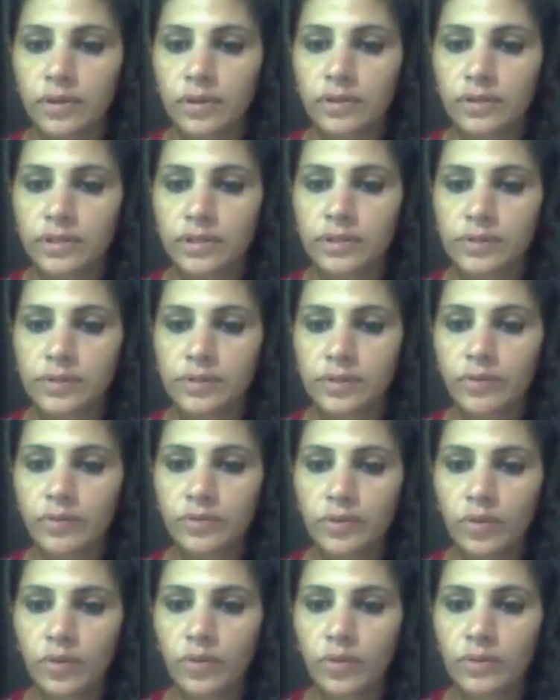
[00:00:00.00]
the
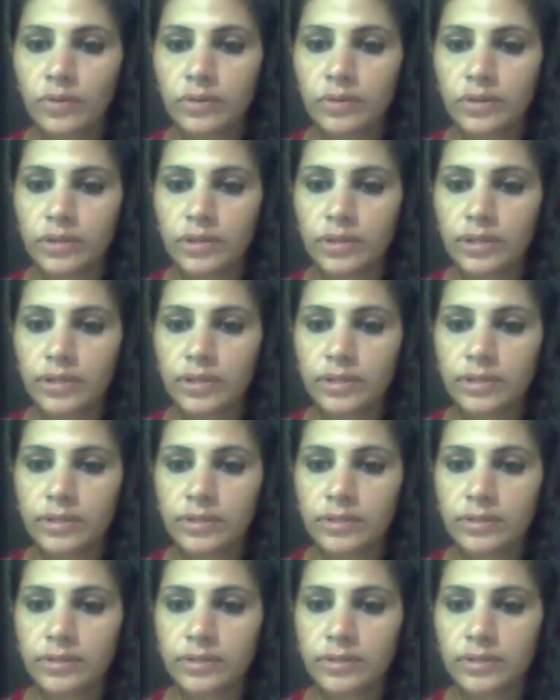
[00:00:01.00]
discount code
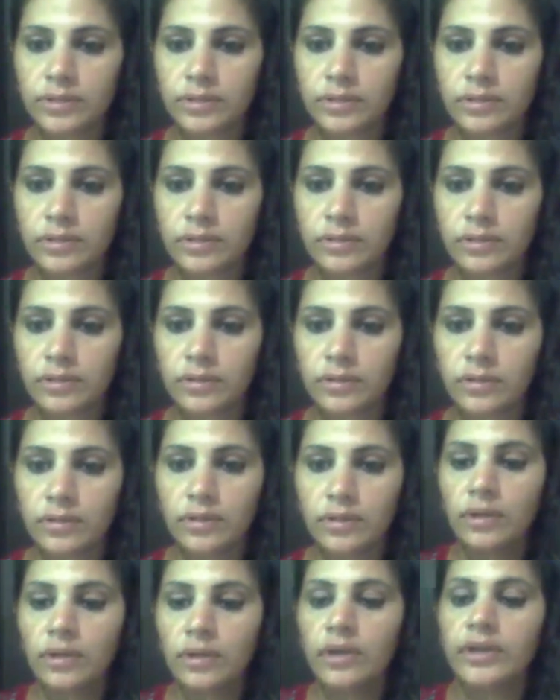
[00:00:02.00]
is
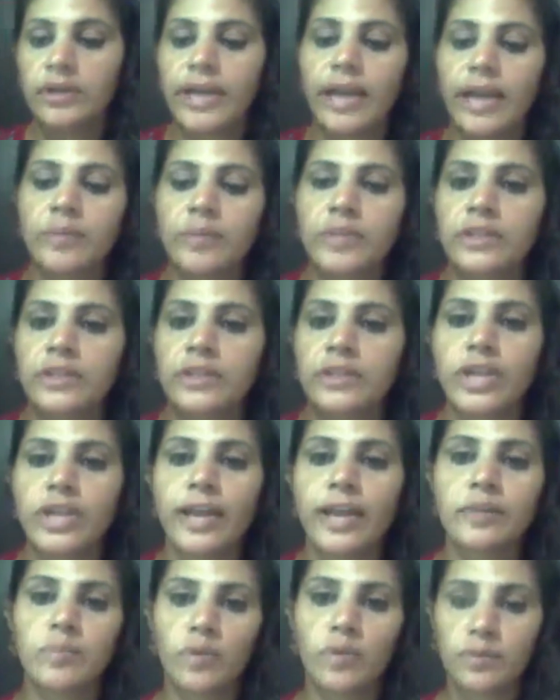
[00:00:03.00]
typed in the
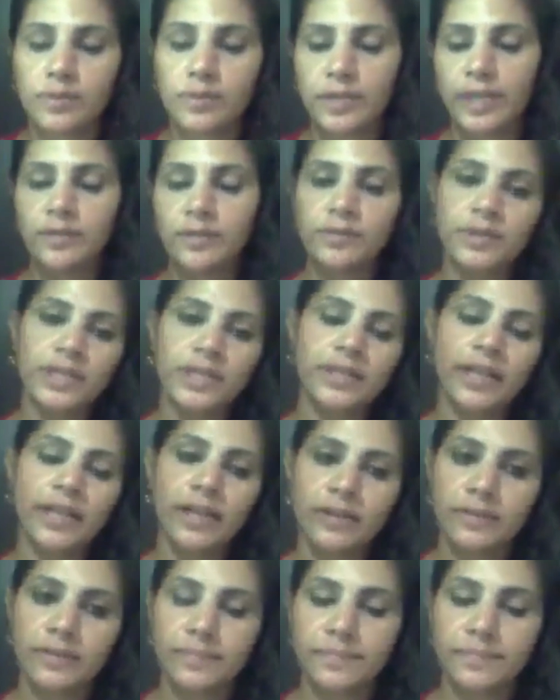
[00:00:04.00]
chat box. Can you see that?